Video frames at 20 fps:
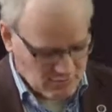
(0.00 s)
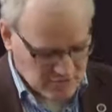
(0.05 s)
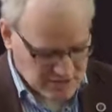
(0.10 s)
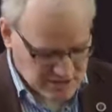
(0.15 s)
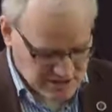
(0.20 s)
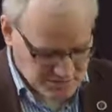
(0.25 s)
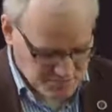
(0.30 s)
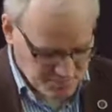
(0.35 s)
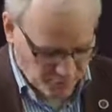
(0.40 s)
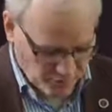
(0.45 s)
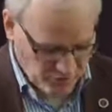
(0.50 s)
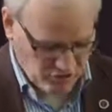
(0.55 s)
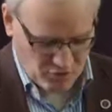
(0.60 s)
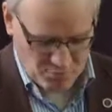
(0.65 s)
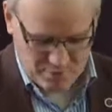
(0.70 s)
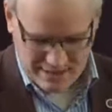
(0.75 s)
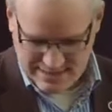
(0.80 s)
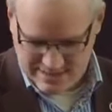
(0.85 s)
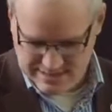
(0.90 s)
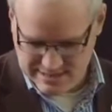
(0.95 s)

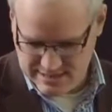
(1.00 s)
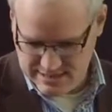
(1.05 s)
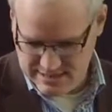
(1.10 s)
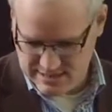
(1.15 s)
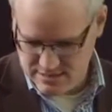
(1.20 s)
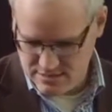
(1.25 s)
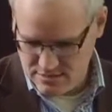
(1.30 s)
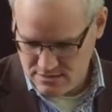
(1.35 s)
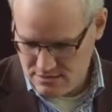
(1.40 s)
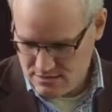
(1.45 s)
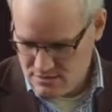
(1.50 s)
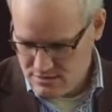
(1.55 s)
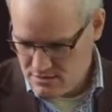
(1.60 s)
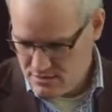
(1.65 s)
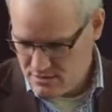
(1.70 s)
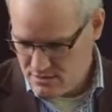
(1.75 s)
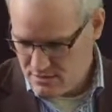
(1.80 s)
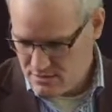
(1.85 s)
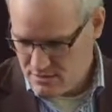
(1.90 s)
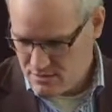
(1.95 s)
Responsibilities
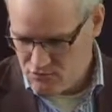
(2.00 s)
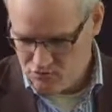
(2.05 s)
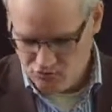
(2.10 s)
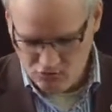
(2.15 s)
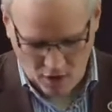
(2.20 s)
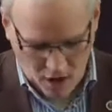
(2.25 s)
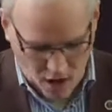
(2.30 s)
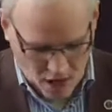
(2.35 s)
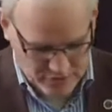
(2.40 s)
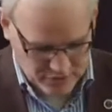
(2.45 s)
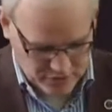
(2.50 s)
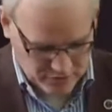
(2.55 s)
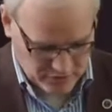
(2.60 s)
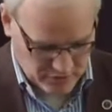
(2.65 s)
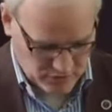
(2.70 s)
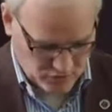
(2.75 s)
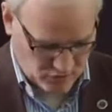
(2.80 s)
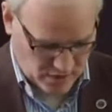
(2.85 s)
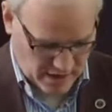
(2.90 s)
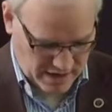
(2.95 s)
rather
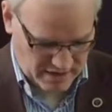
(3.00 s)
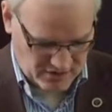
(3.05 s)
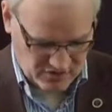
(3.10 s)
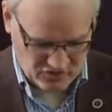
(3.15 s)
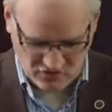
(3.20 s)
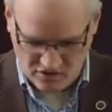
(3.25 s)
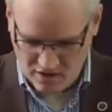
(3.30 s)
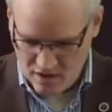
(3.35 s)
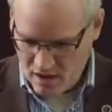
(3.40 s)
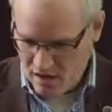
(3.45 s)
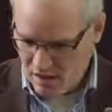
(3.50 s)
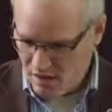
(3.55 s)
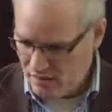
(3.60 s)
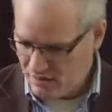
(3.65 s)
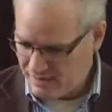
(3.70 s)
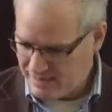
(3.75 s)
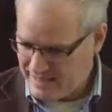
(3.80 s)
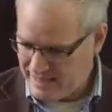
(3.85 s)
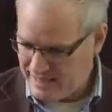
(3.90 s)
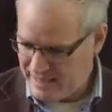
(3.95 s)
than rights
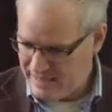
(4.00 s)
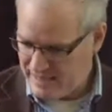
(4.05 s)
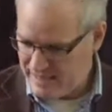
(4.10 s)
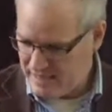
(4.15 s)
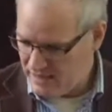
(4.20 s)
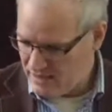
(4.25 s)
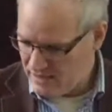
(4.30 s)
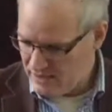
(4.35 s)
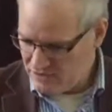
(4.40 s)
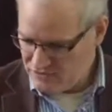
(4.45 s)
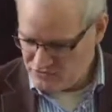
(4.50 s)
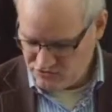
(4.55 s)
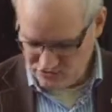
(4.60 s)
are key